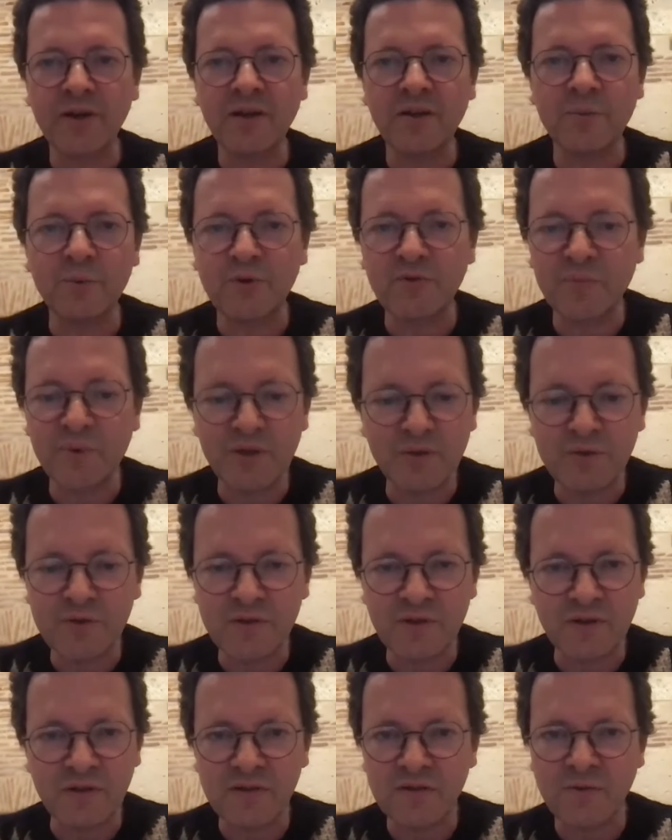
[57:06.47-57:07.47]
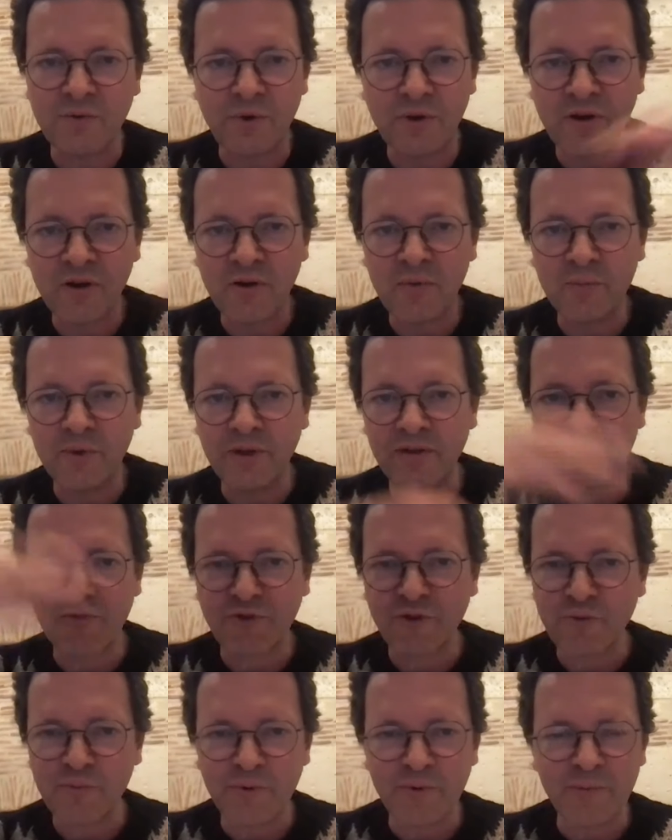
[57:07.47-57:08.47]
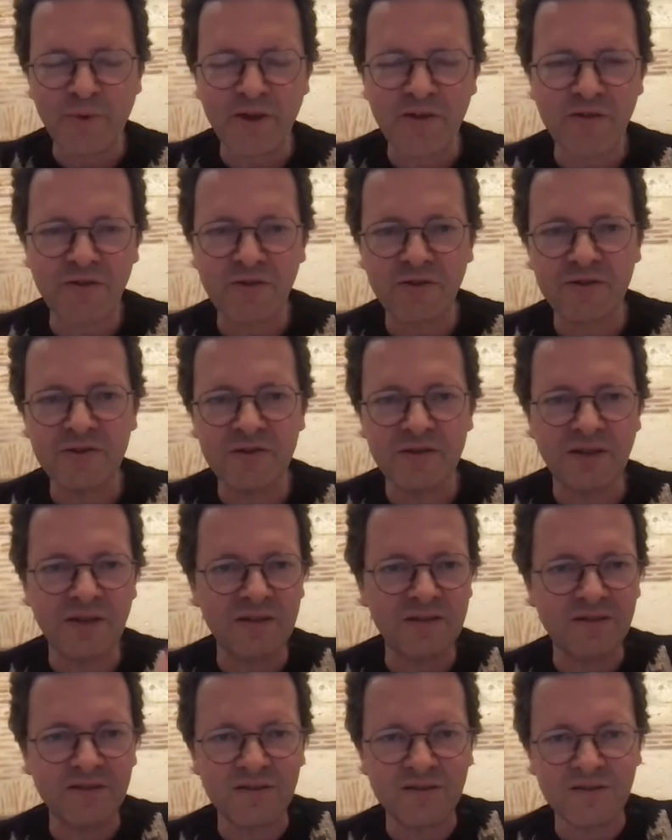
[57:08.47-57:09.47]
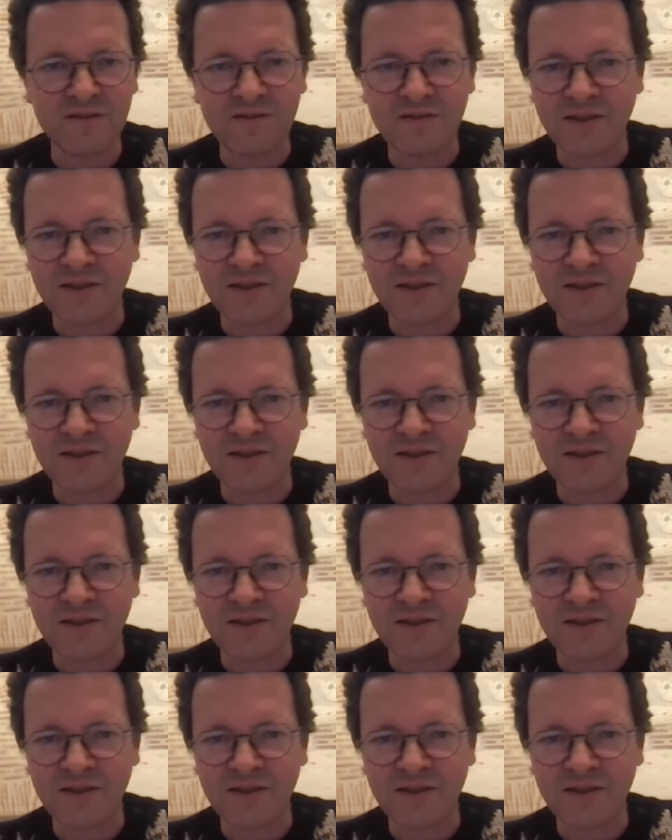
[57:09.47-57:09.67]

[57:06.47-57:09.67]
and we've been using Scrum and formal methods and